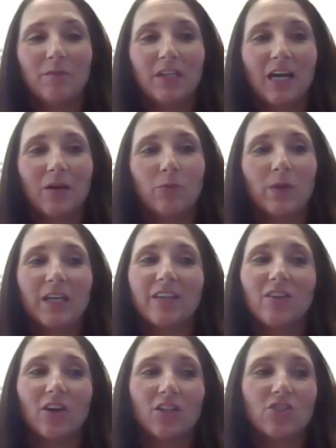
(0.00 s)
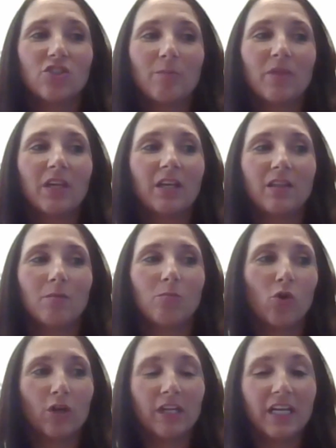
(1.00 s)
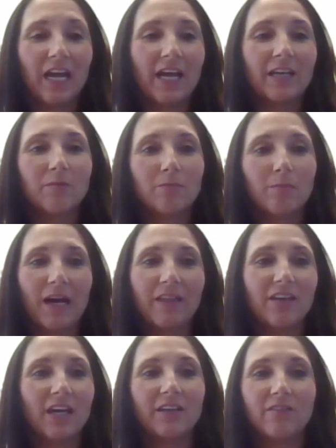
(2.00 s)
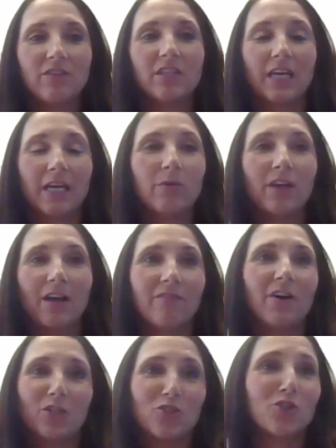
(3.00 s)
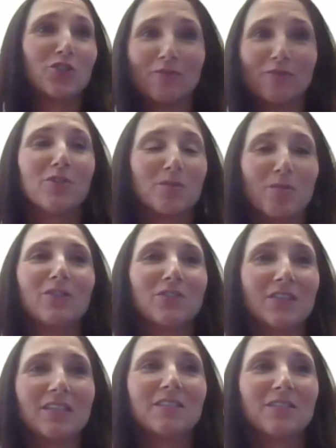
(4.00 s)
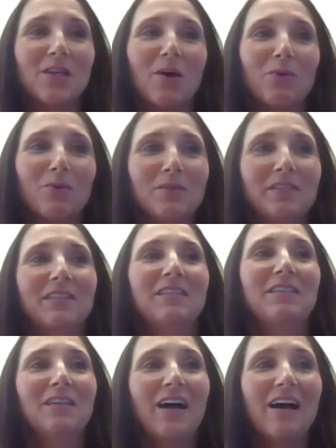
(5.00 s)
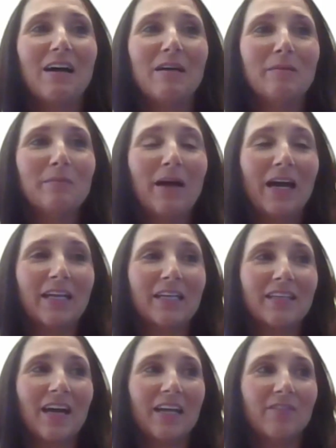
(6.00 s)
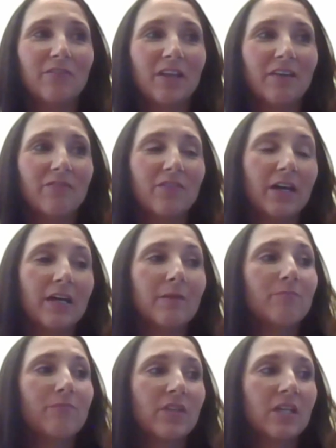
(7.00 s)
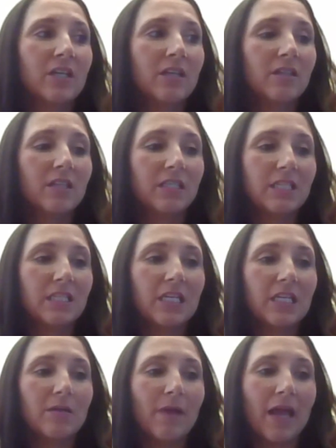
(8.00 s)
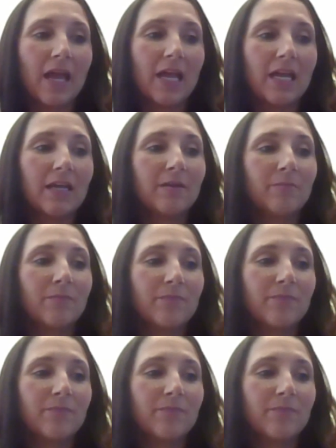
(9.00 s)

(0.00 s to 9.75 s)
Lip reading: I mean, we can launch something in the morning, and by the end of the day, we have hundreds of responses. So I can kind of give the team a